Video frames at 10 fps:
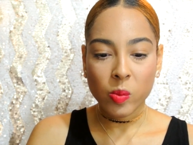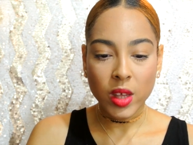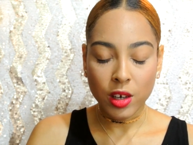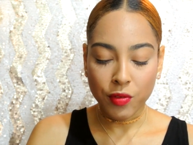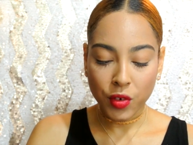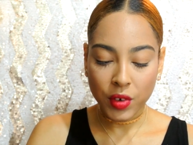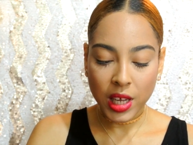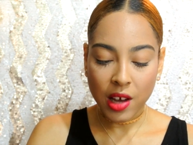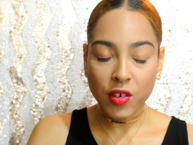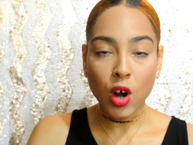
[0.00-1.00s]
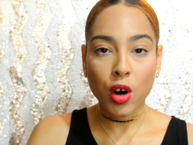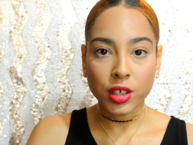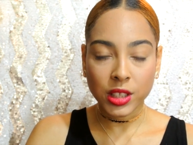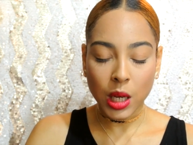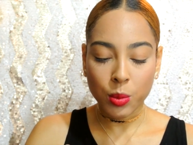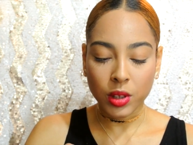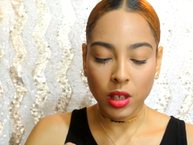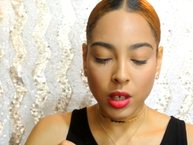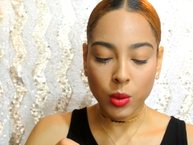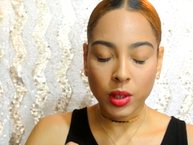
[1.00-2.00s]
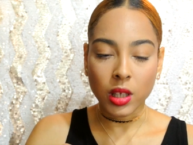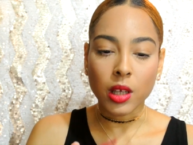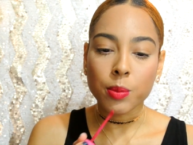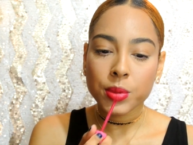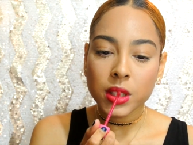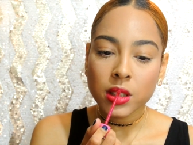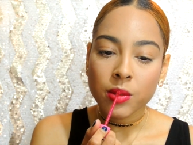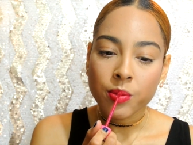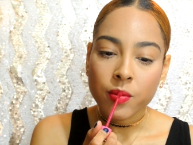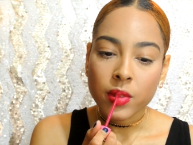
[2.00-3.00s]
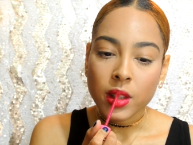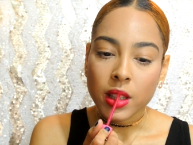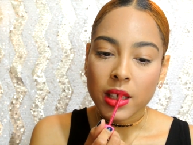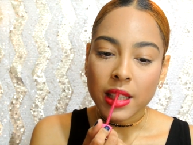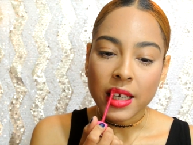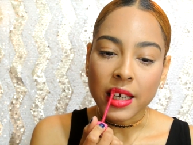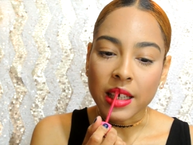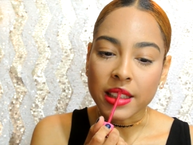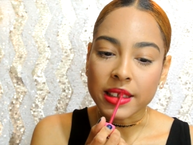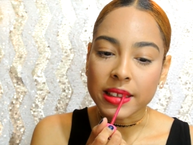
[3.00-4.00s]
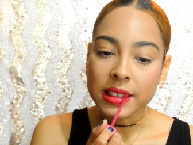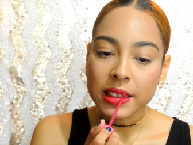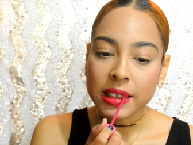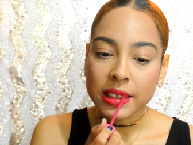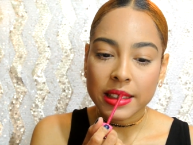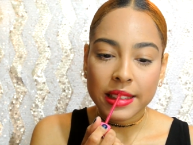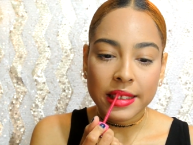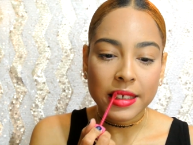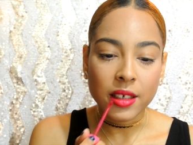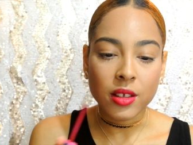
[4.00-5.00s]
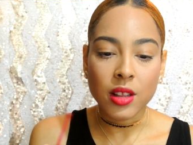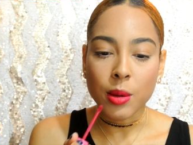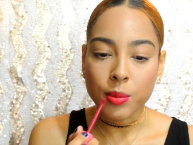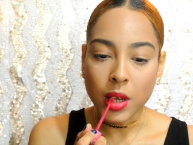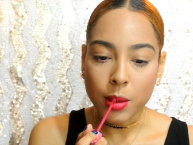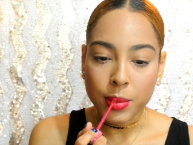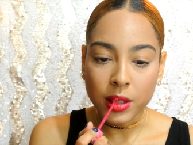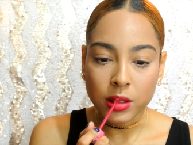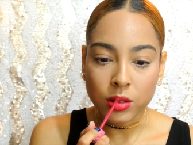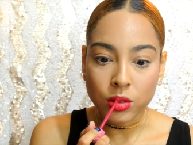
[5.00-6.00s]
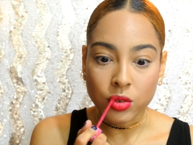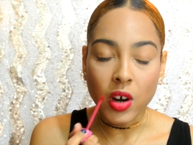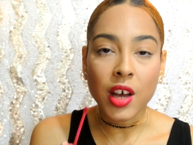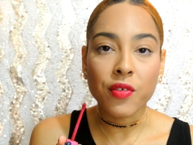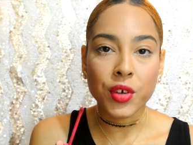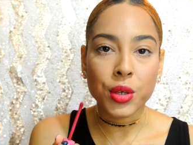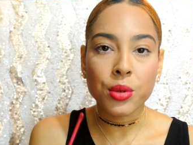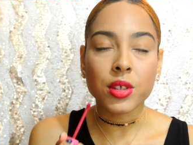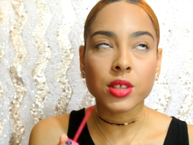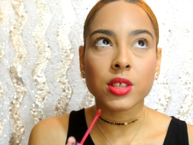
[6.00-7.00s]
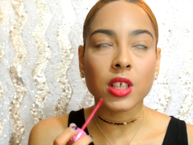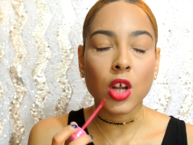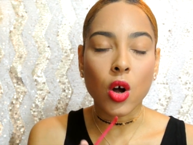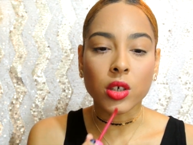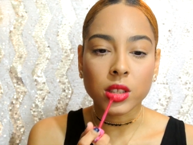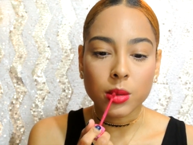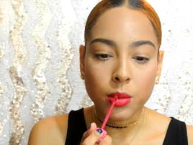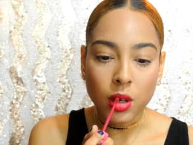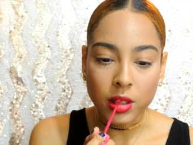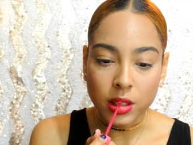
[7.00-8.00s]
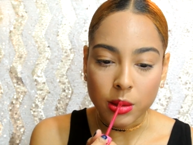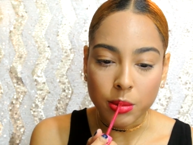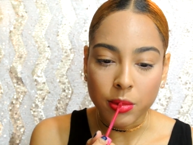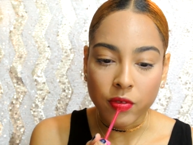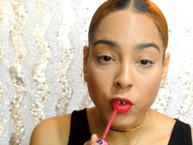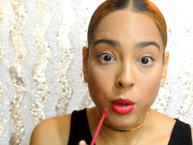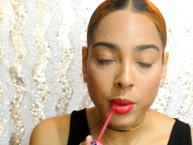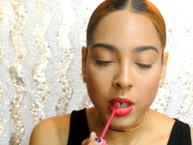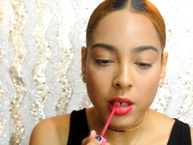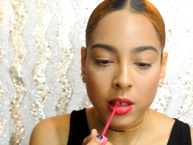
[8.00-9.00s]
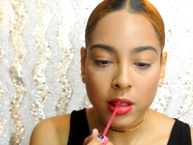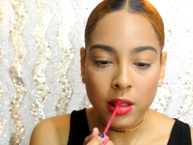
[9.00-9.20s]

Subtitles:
And if you really have a hard time with liquid lips and them not being too dry for you, this is an awesome formula.